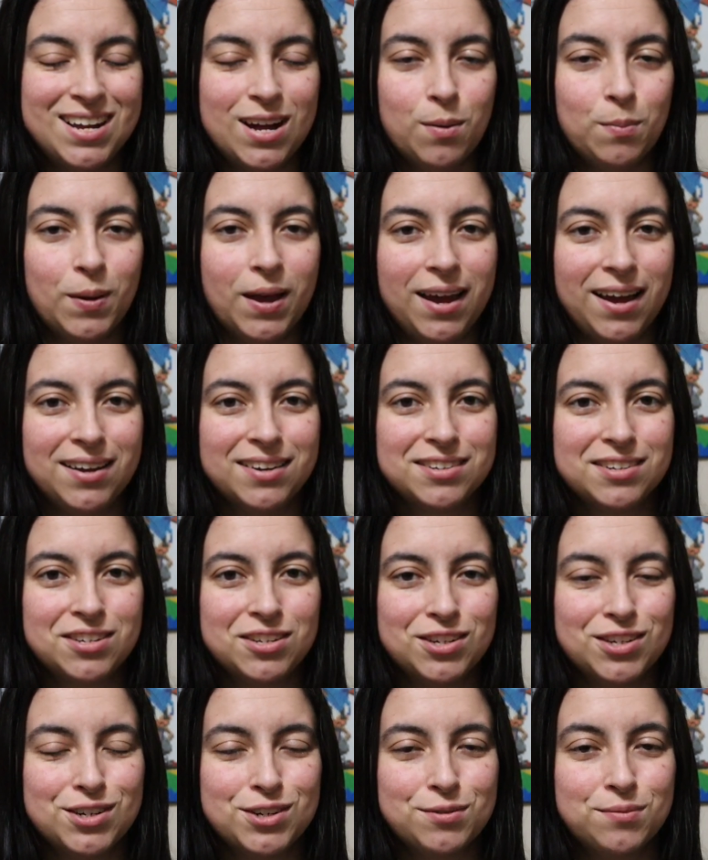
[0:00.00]
It's not bad.
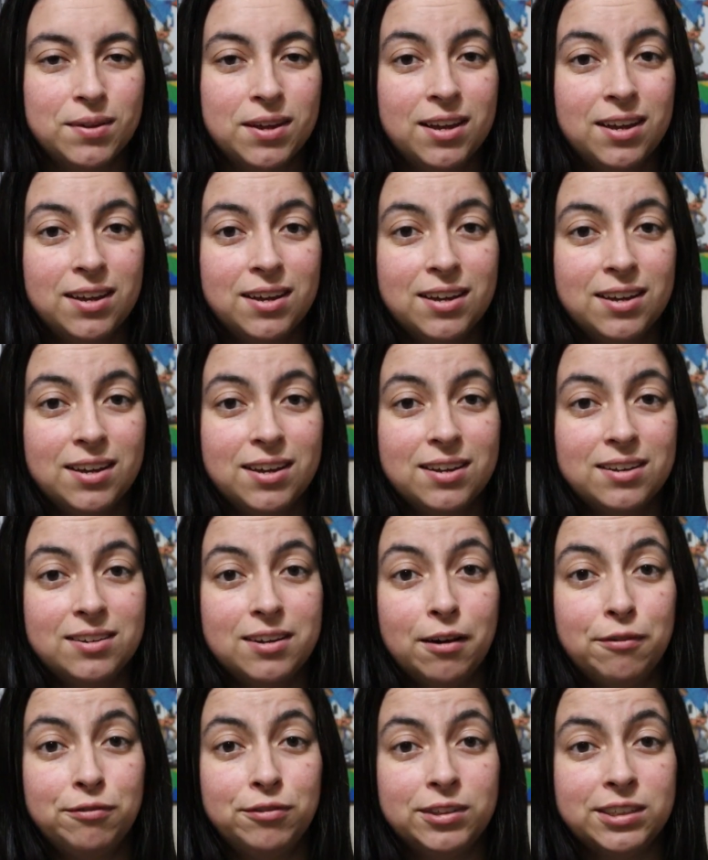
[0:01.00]
So
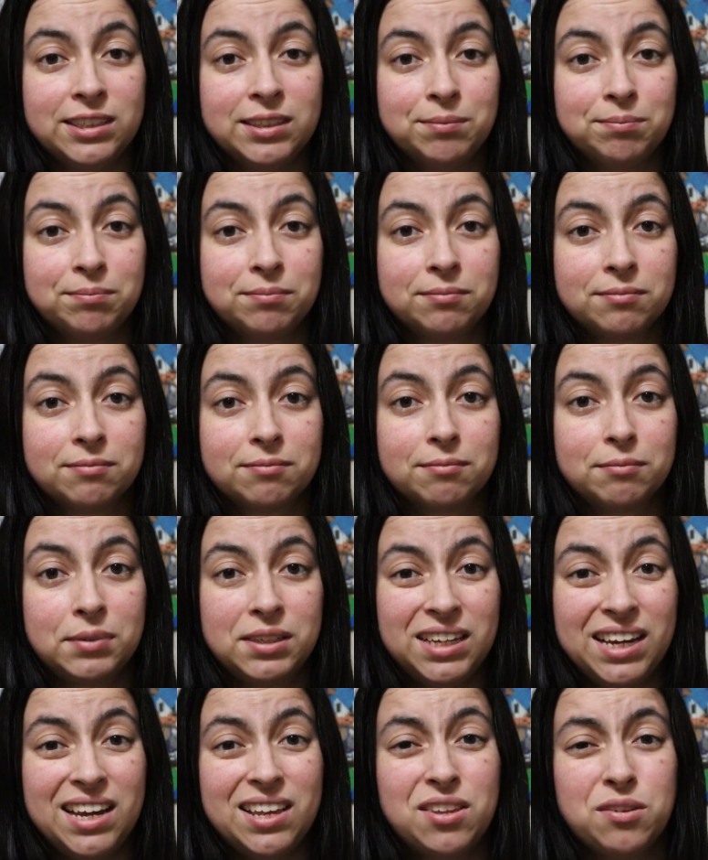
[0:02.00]
definitely
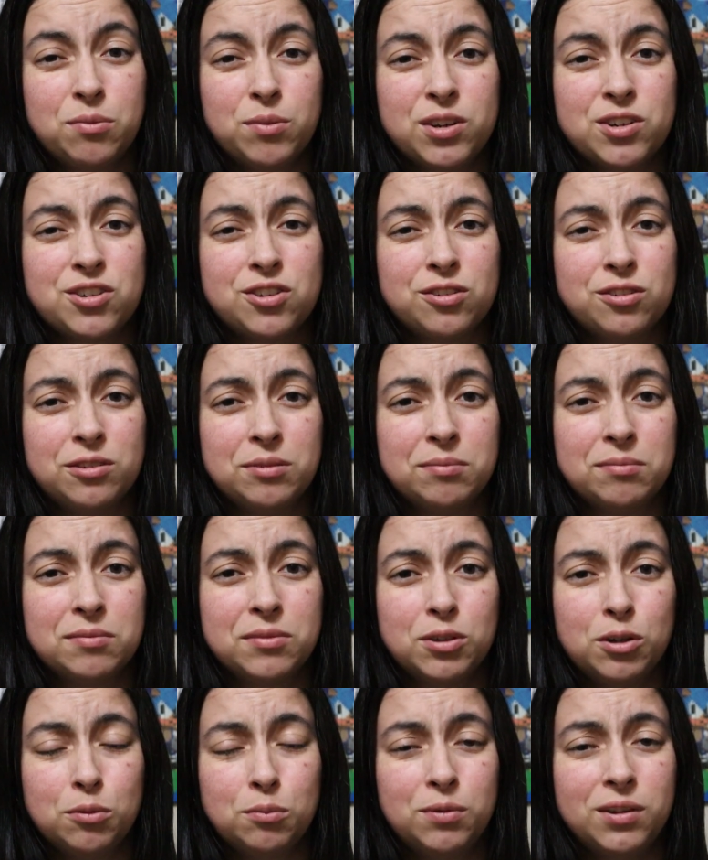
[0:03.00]
play the original.
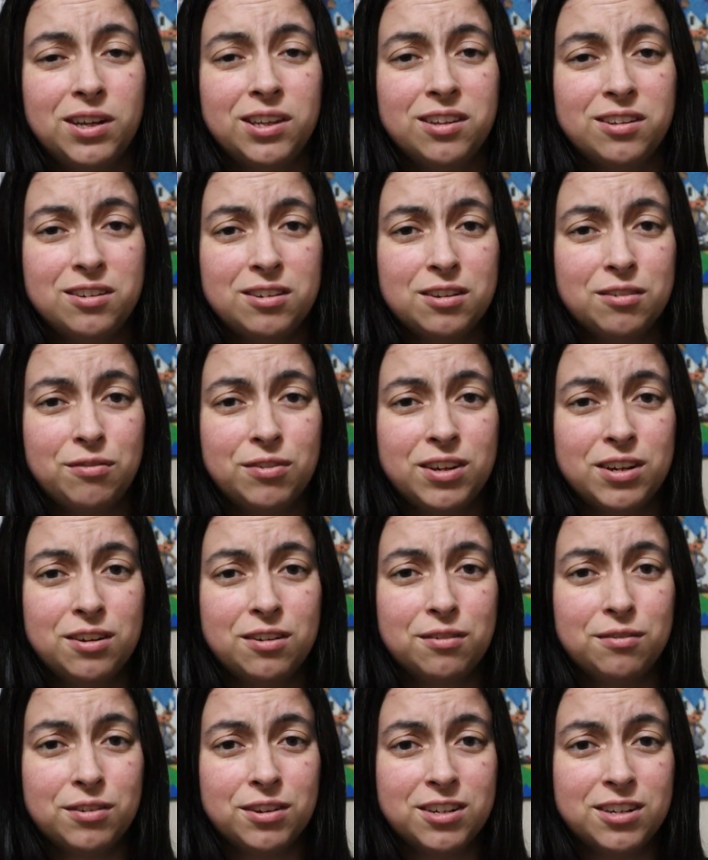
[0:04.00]
Don't play the
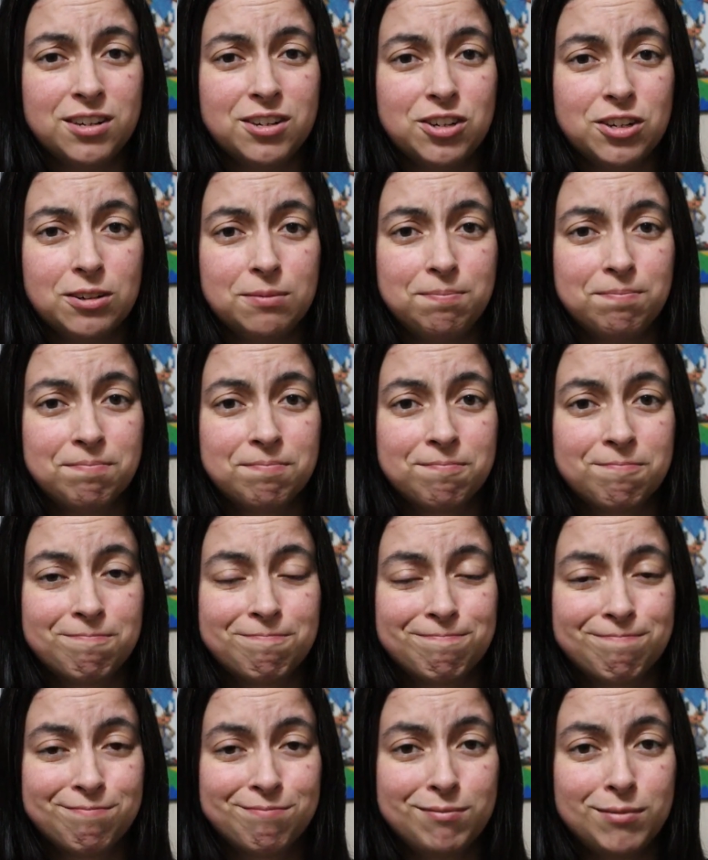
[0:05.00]
definitive edition.
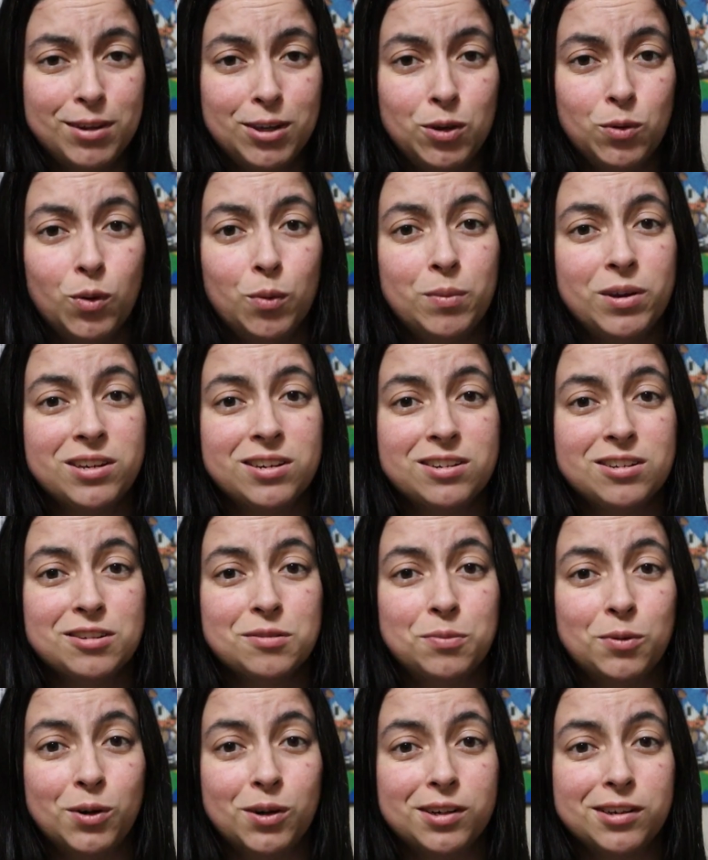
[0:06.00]
You won't be
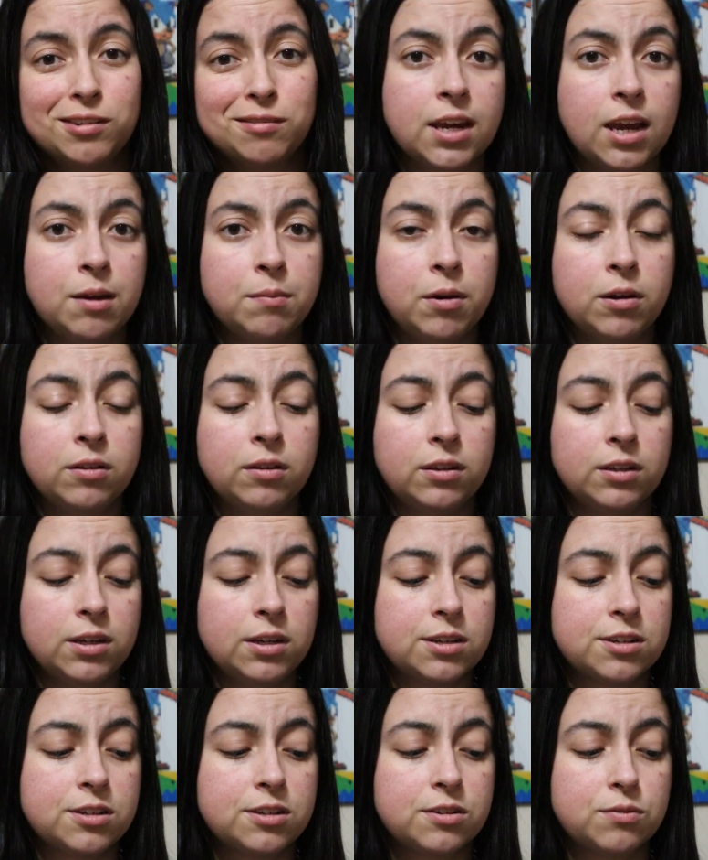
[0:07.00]
disappointed. This game on the
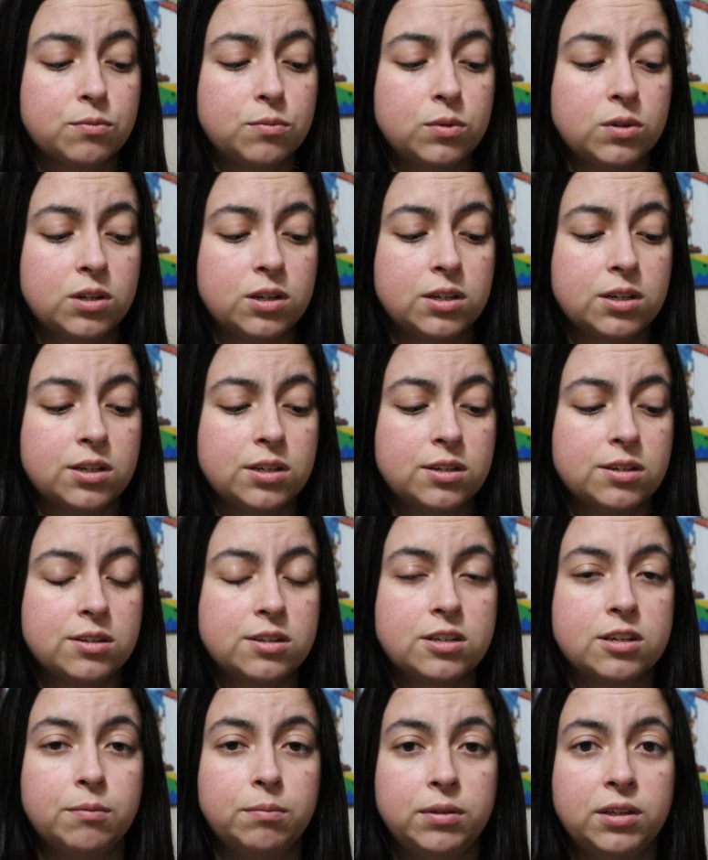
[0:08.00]
list was
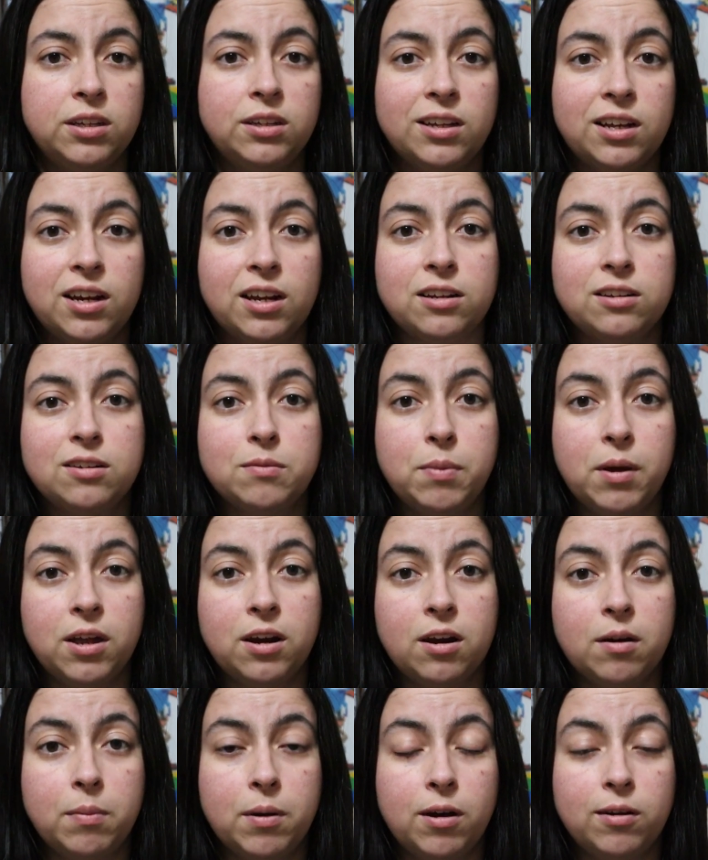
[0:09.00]
something that I
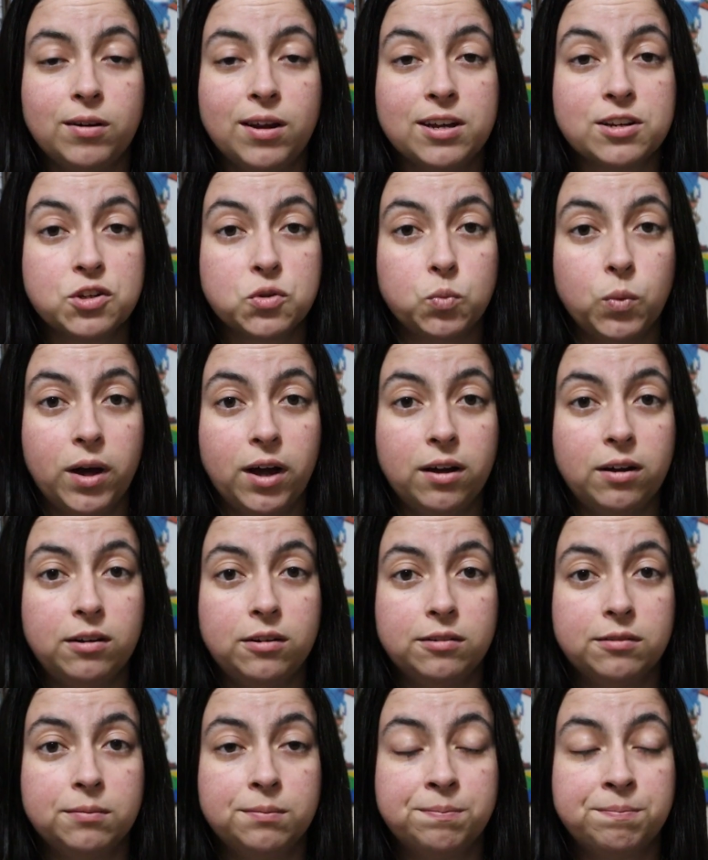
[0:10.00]
debated about as
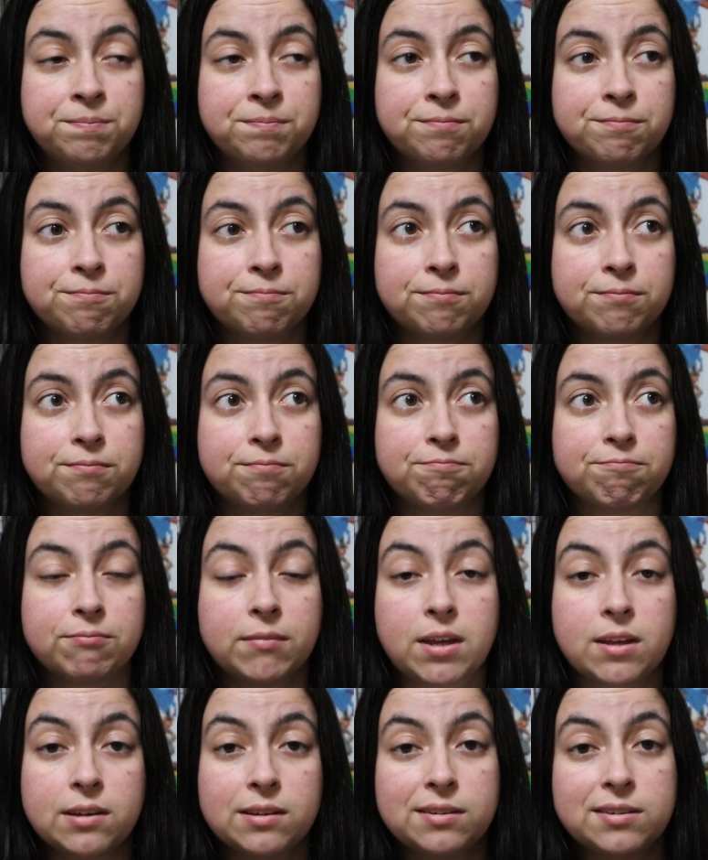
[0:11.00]
well.
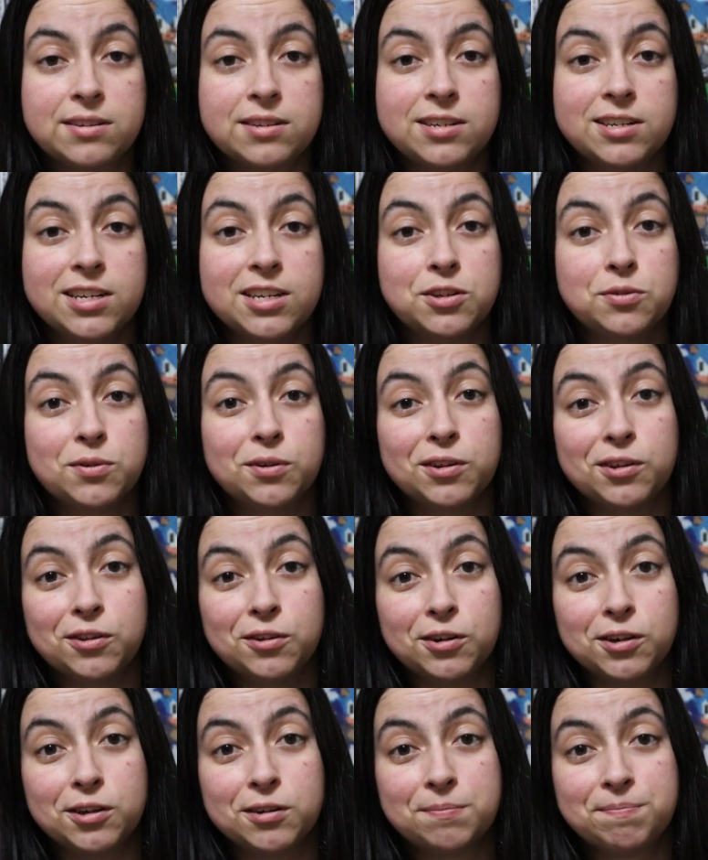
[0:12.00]
Saints Row the
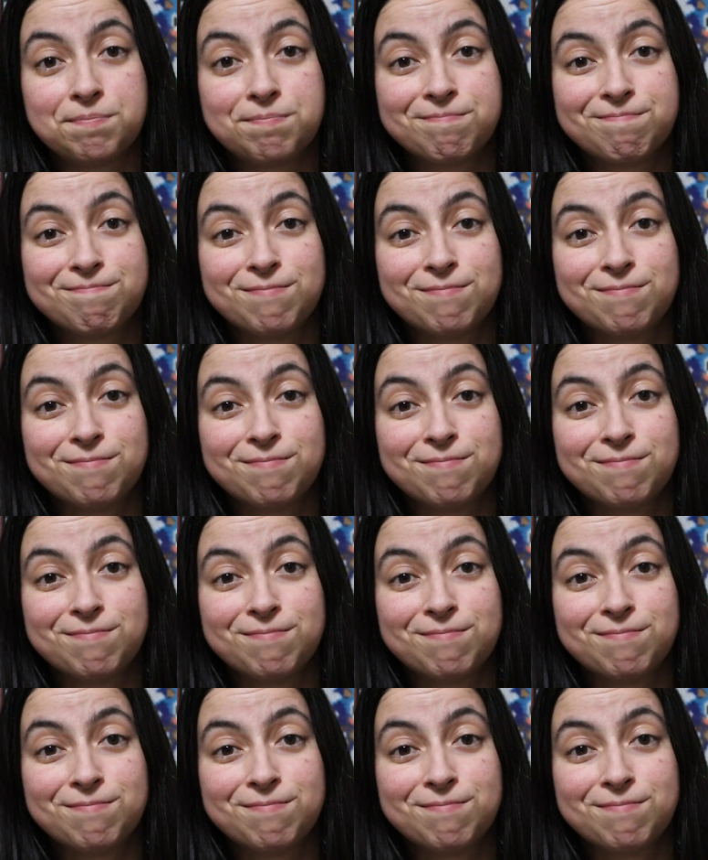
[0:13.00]
Third.